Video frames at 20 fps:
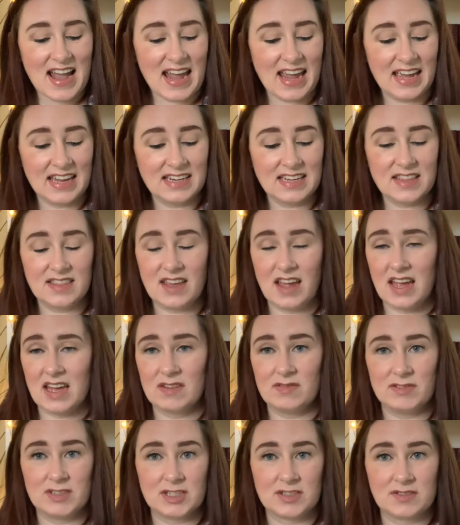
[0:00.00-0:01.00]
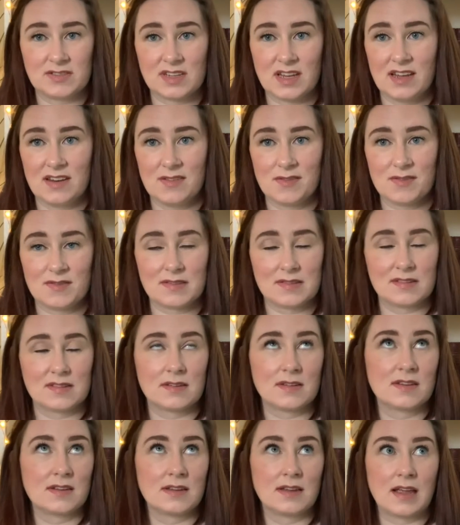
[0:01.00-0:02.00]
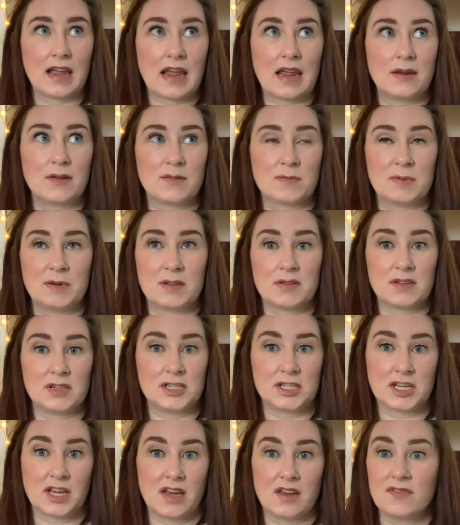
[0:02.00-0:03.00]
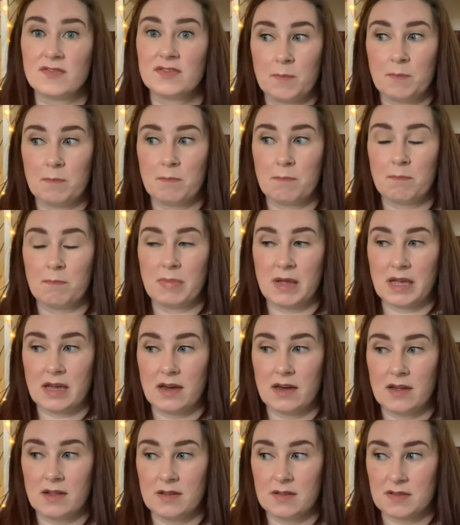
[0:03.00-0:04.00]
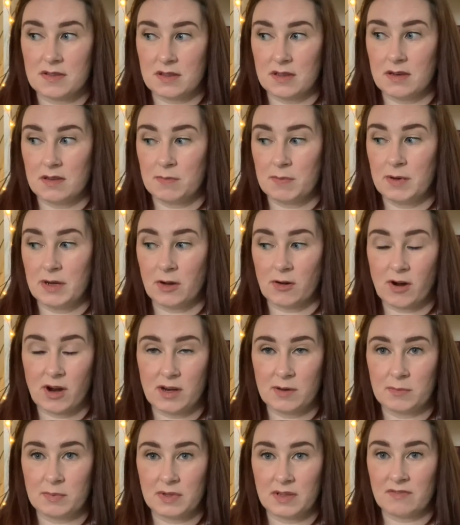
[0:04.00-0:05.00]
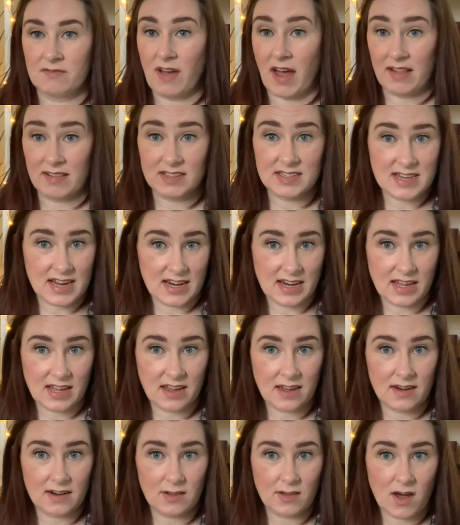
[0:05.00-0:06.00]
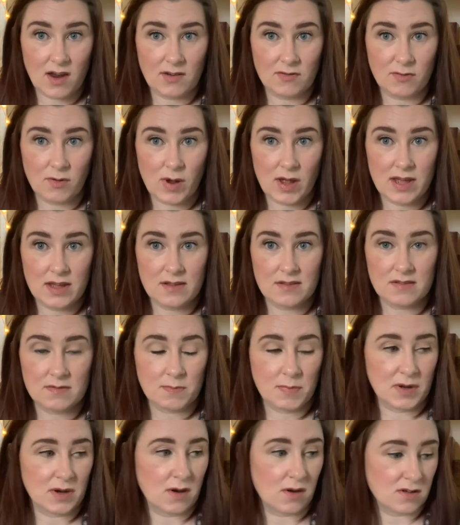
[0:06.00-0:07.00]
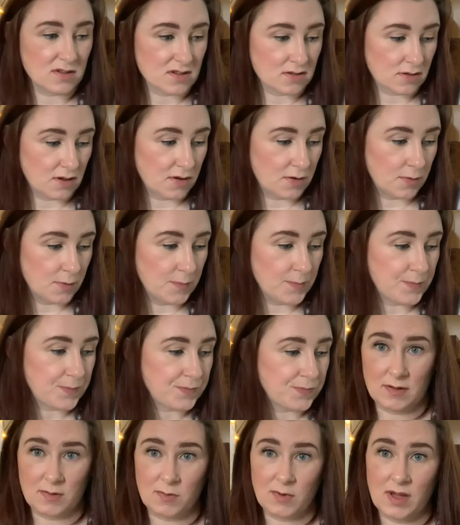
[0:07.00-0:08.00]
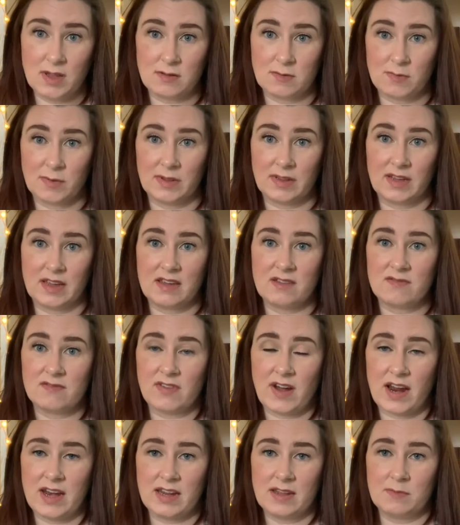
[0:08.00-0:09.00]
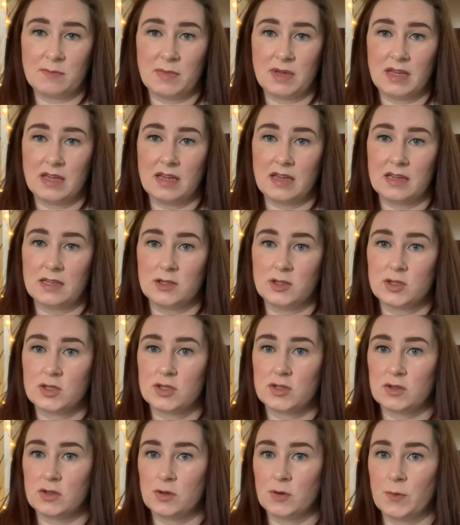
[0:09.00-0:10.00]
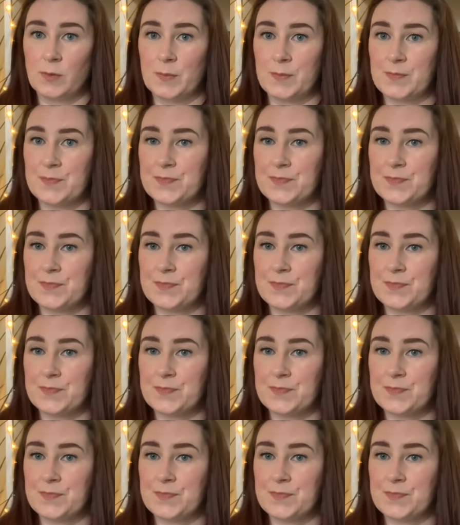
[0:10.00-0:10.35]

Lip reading: And they have just, it's been such a gift because it's been incredibly validating in a lot of ways, but also it has really invited me into